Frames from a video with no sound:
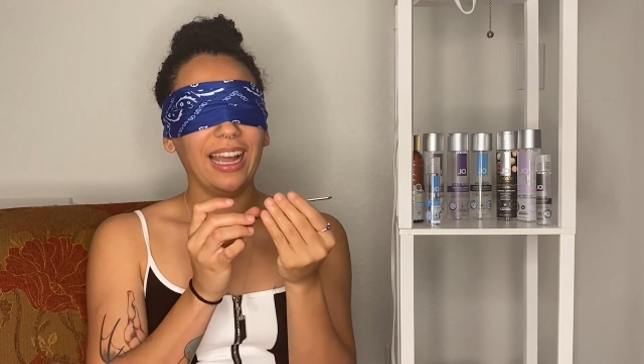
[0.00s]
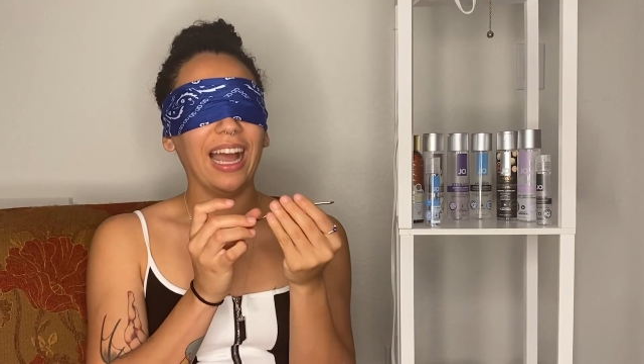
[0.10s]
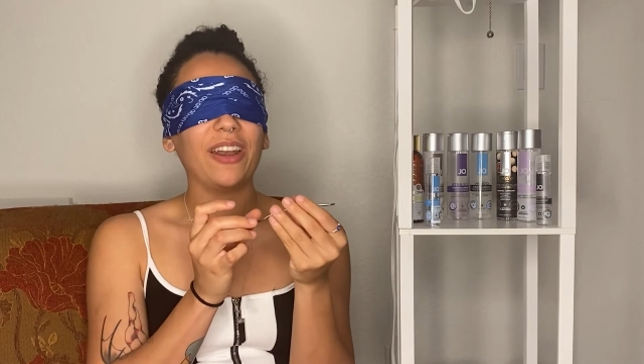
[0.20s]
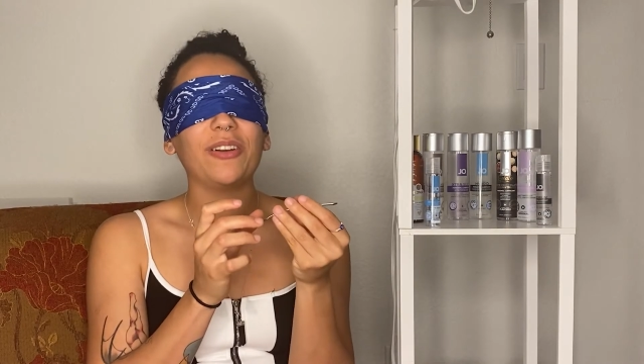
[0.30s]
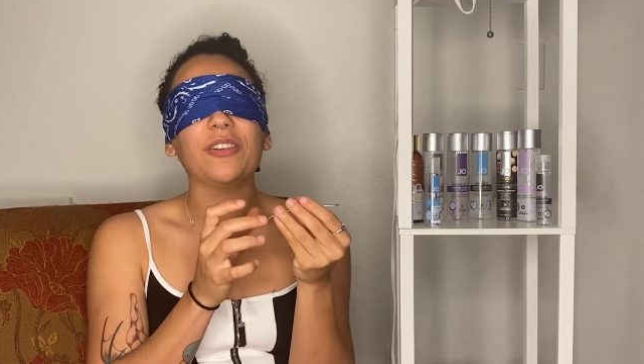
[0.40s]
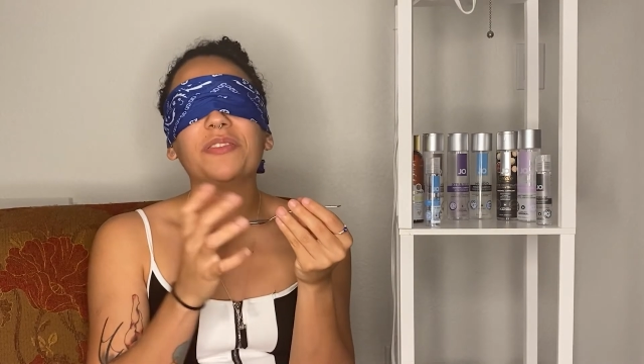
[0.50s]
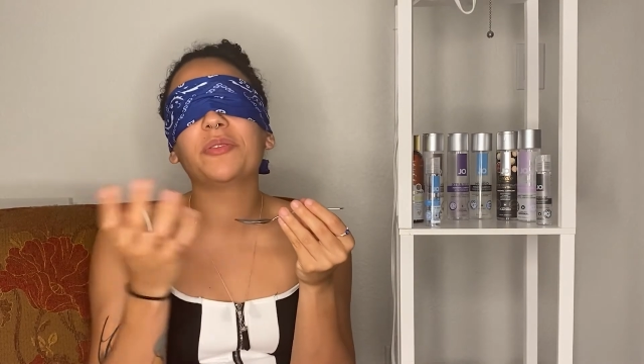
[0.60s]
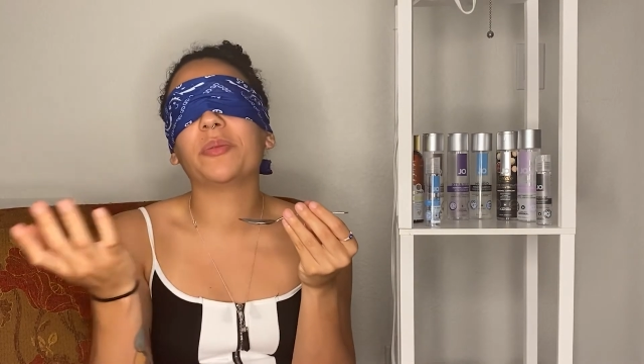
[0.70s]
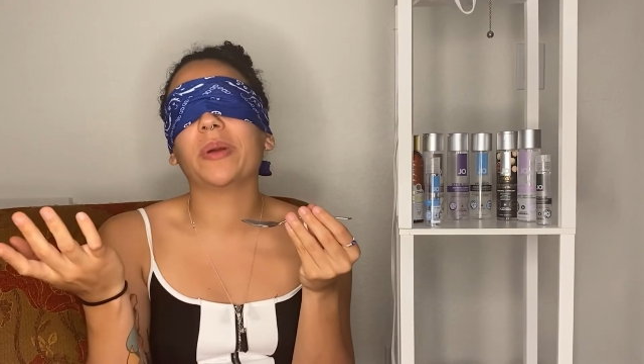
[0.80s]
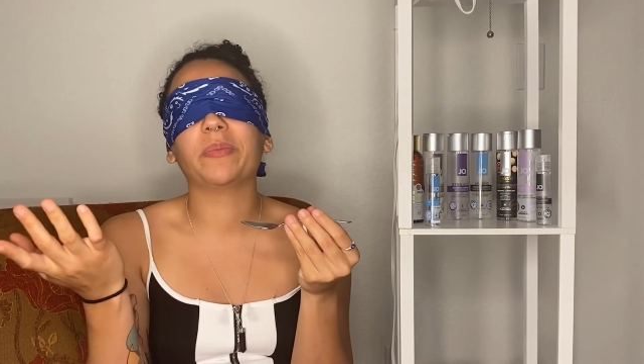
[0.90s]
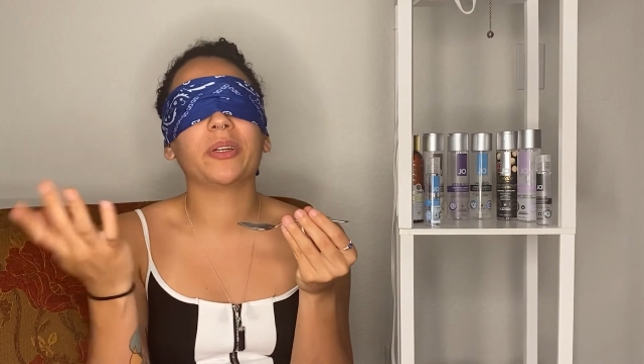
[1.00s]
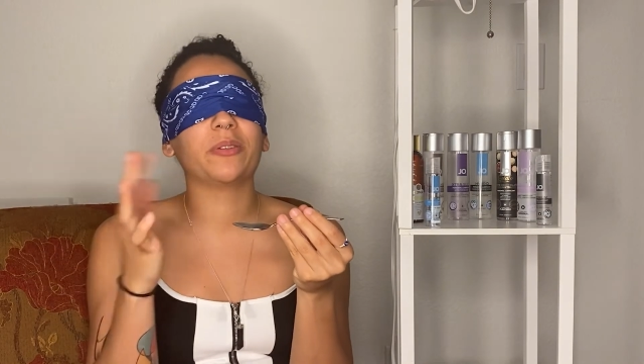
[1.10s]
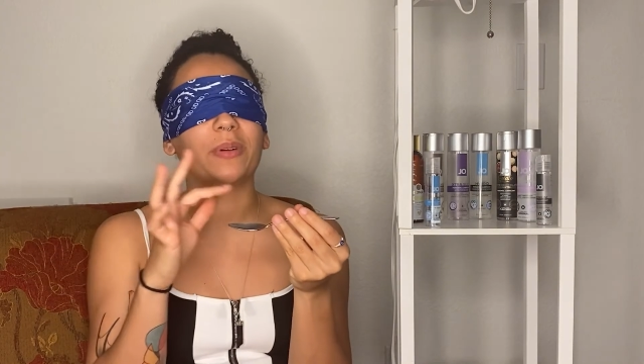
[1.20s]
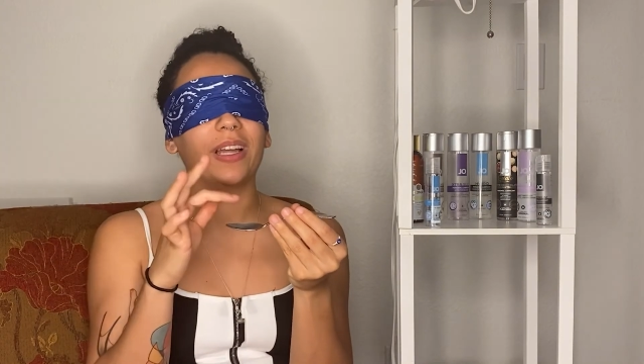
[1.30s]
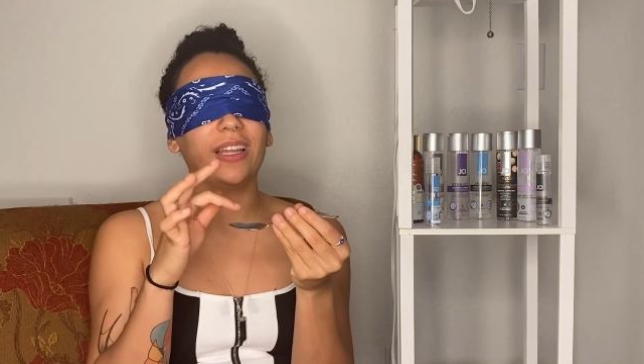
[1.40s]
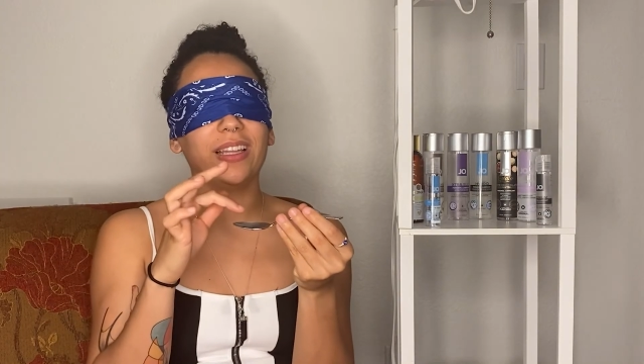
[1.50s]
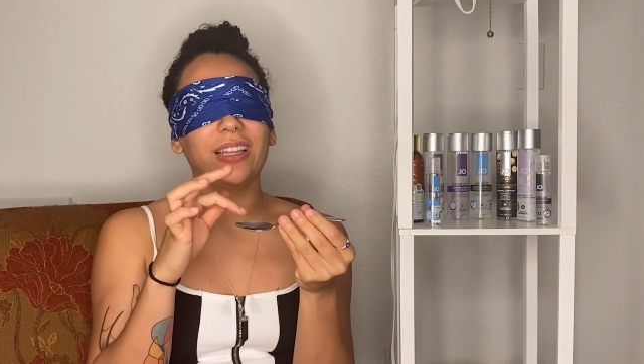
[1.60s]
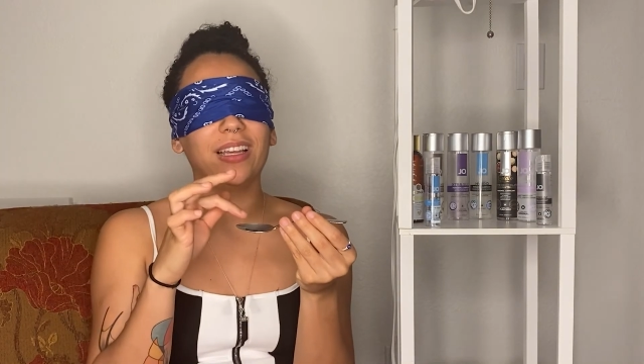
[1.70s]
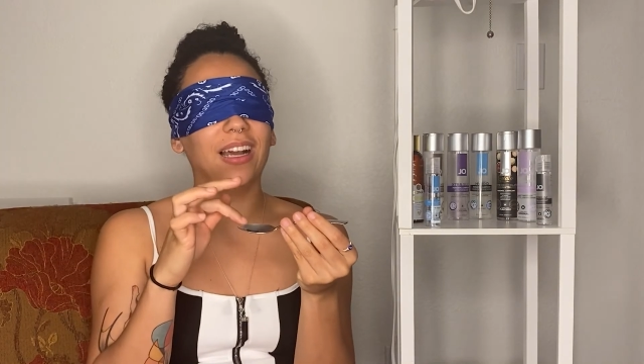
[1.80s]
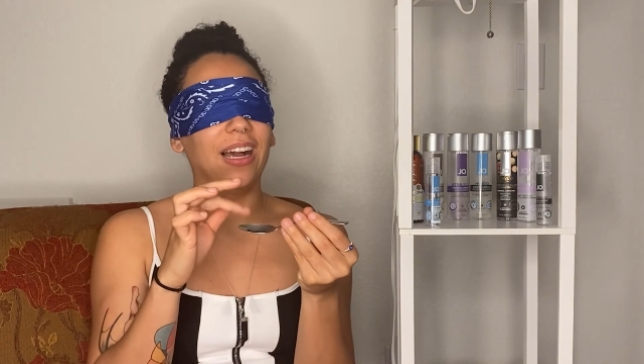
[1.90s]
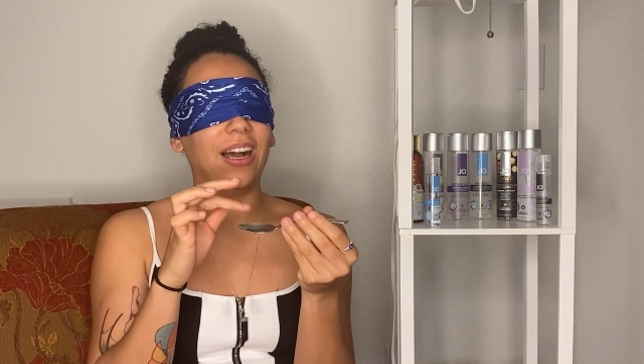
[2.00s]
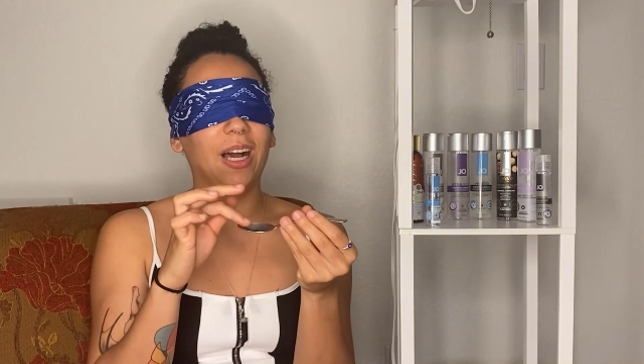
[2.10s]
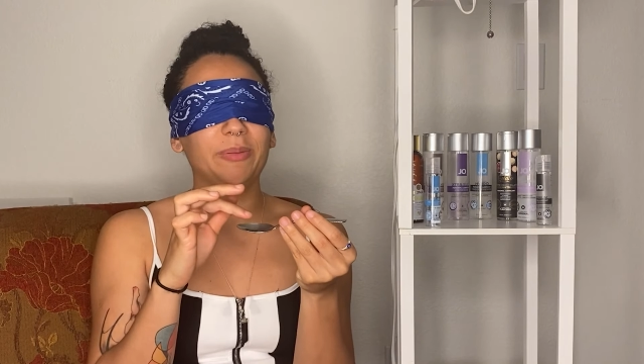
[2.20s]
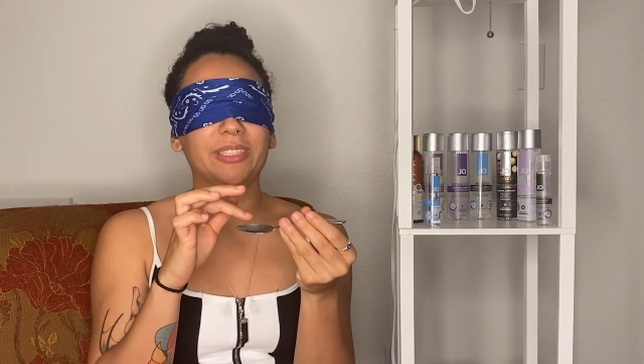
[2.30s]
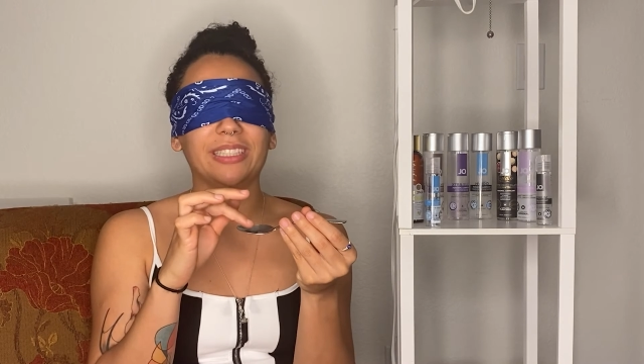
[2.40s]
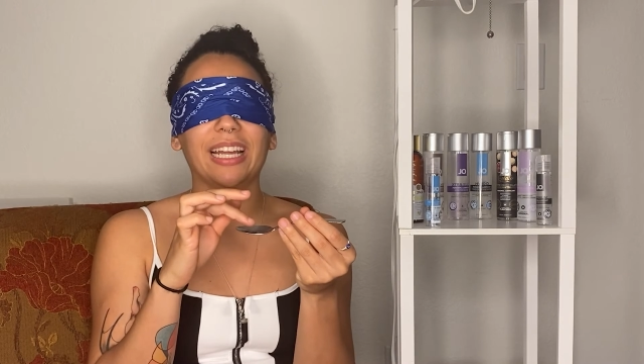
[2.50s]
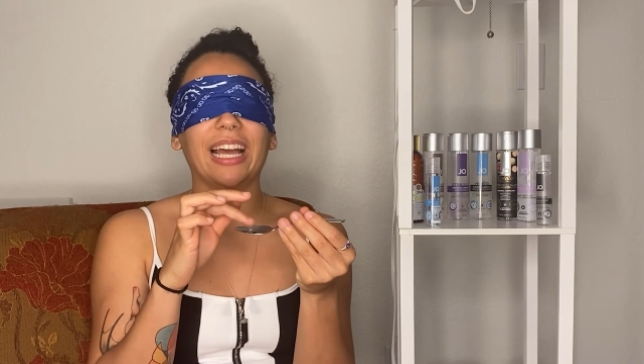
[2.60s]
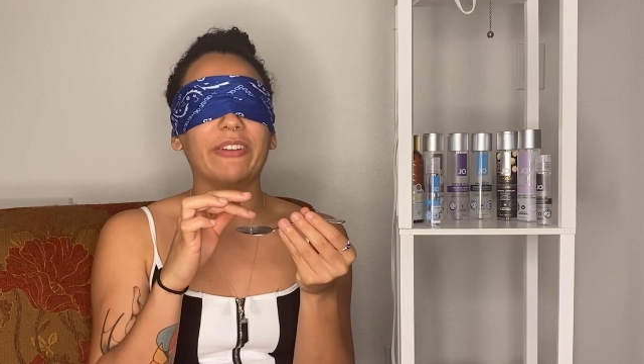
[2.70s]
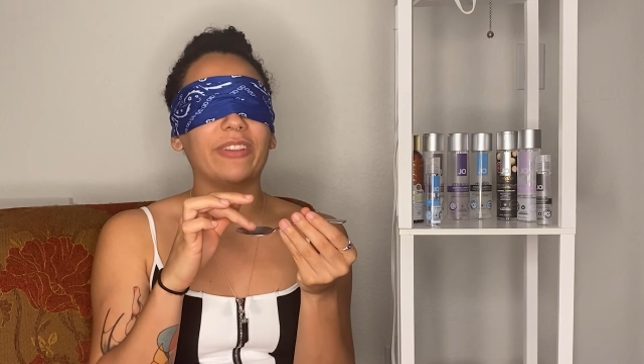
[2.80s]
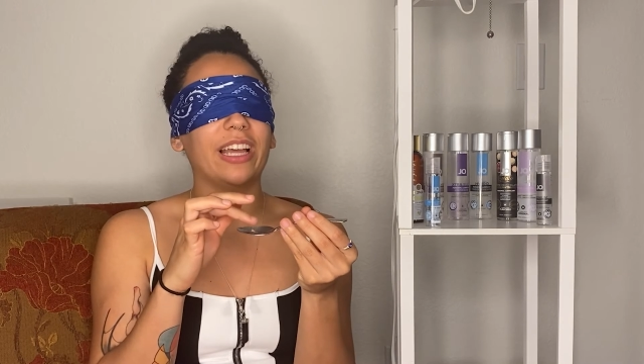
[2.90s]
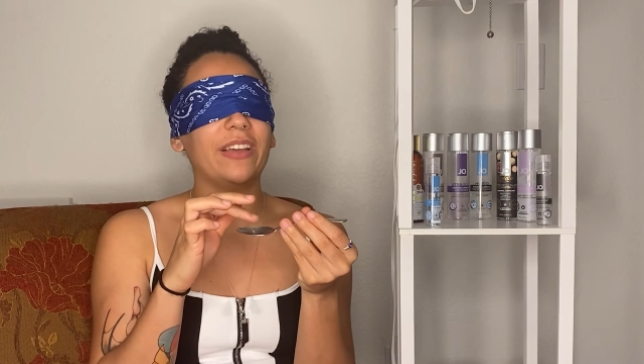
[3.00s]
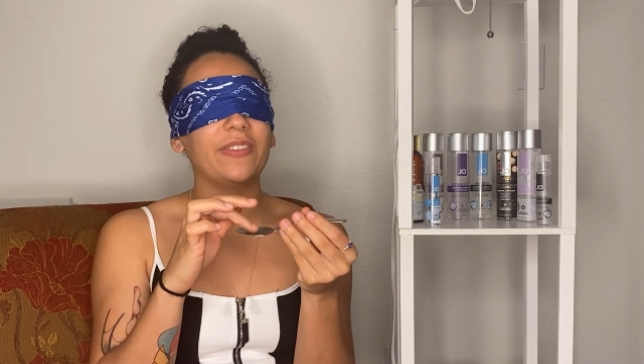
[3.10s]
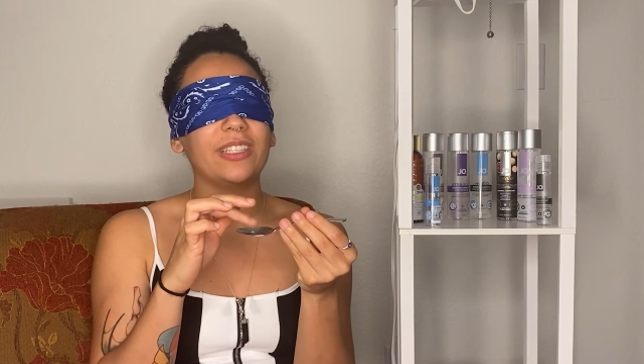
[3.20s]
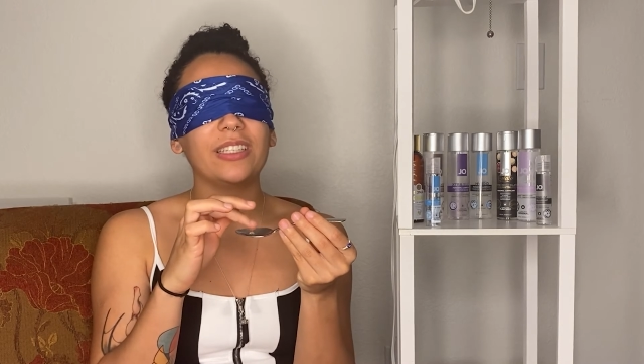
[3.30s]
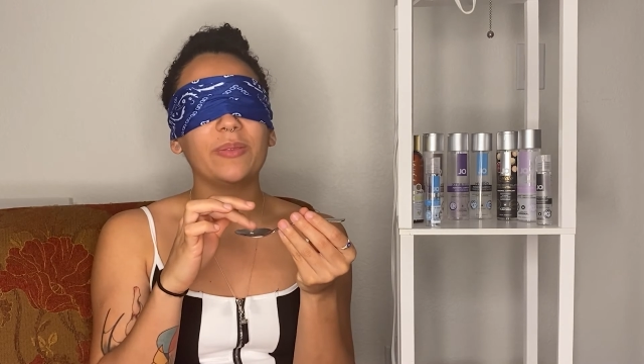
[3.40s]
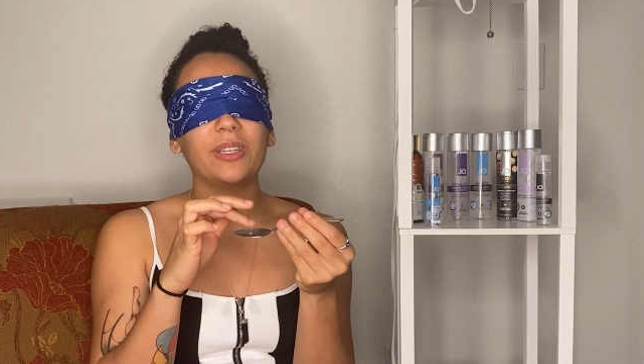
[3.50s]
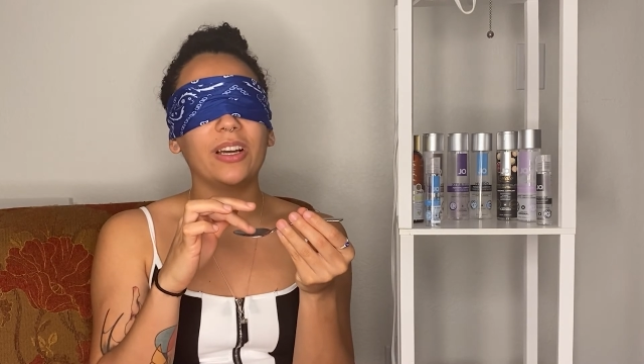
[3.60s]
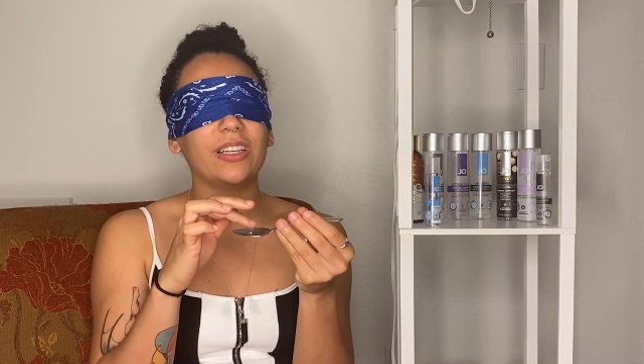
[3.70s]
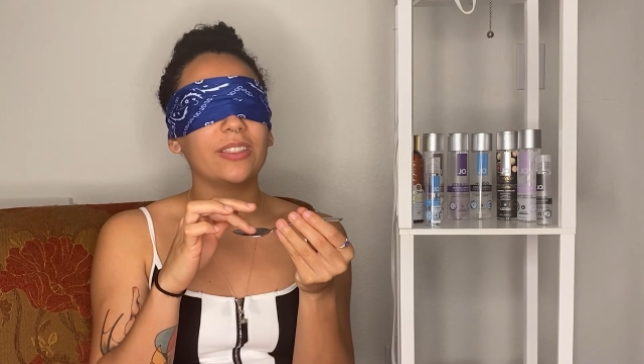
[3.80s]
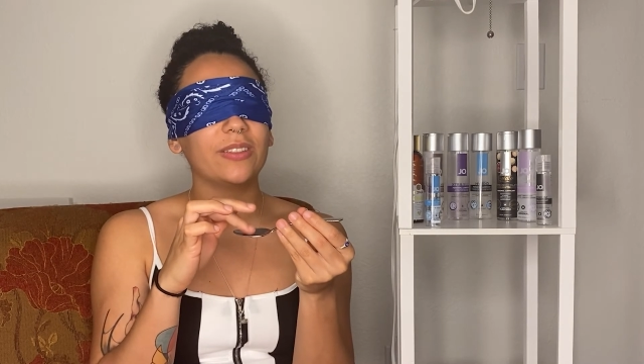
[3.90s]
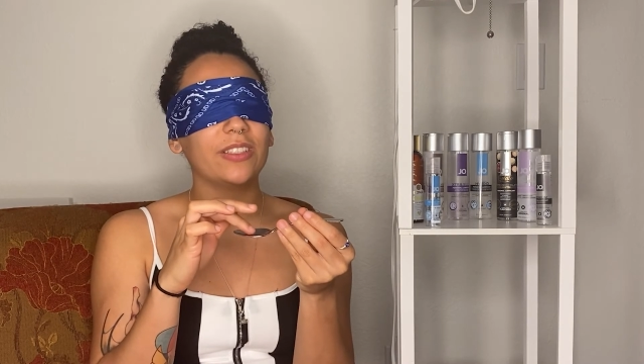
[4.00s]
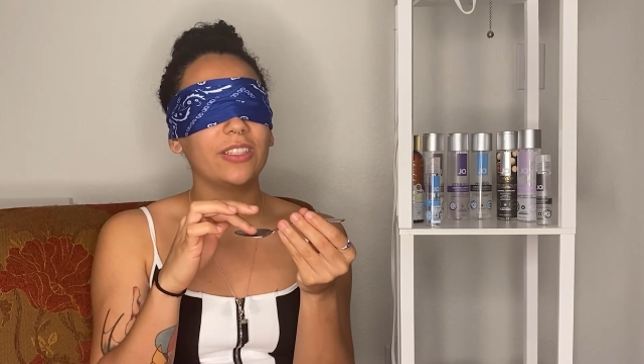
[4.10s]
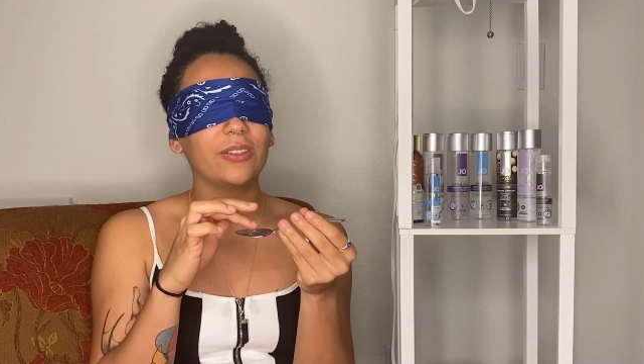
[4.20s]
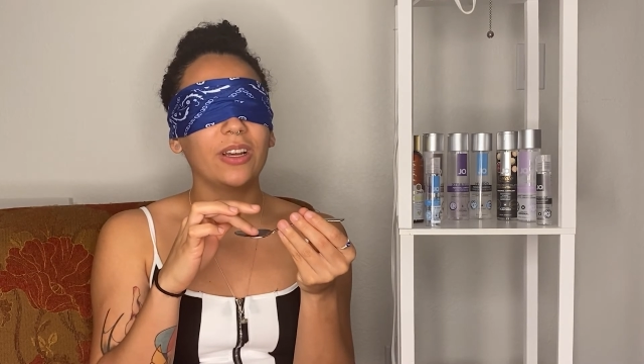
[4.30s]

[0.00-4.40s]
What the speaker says: I don't even remember what options I have left, to be honest with you.